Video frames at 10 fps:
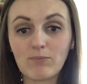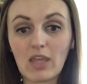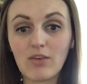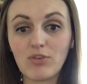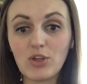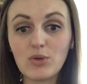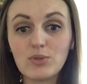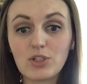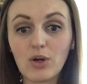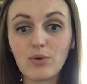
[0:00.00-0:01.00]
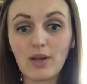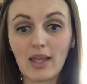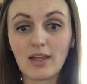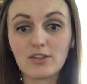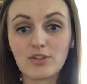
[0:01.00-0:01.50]
If you don't
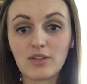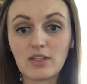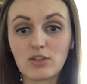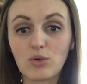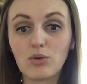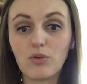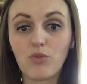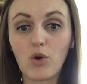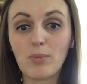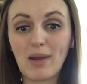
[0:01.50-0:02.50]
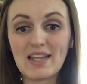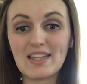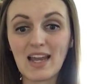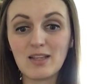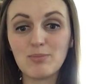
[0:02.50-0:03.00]
answer this Google form by
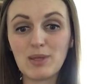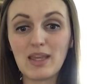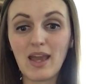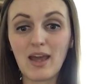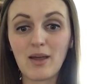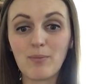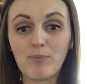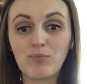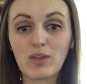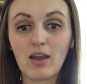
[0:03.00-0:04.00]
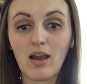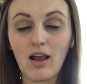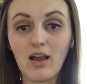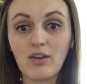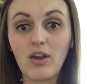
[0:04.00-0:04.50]
9 p.m.
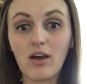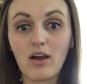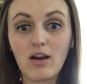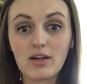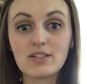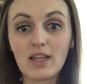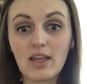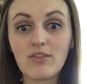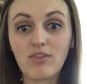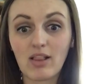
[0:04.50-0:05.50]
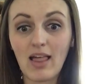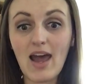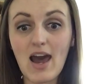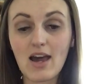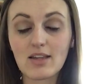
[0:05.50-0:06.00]
on our day of
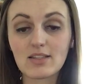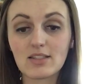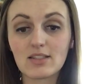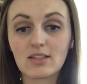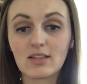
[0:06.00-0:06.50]
class,